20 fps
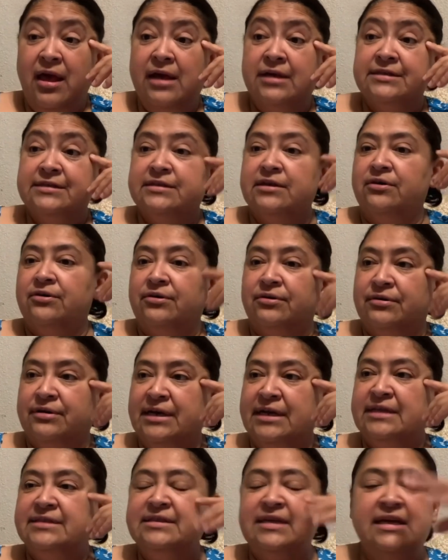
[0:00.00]
So
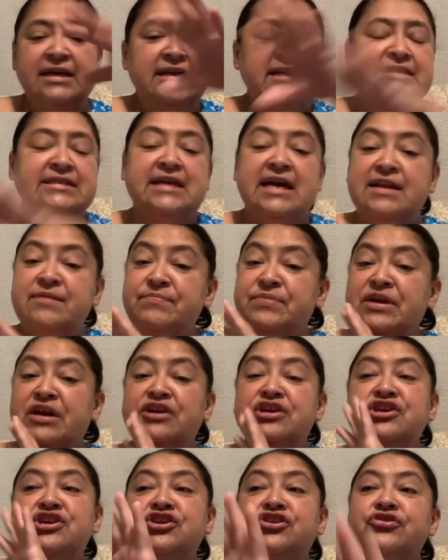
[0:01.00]
it is going to be a
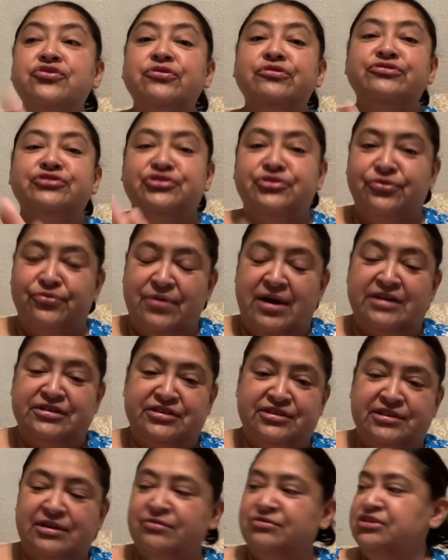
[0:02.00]
huge garage
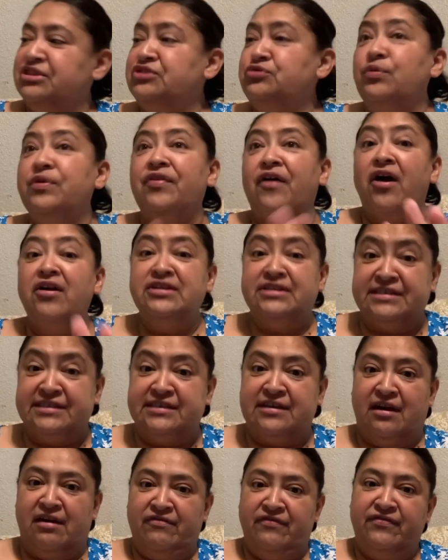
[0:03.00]
sale just with our
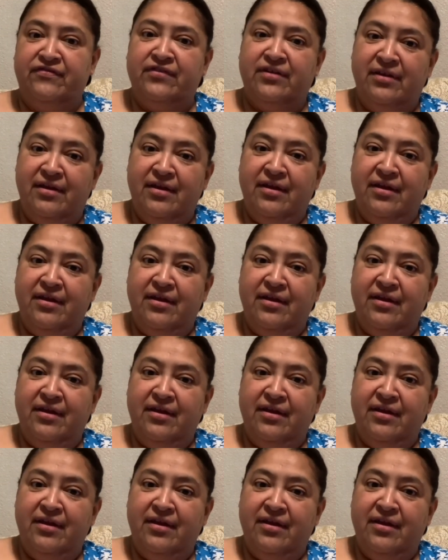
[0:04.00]
stuff.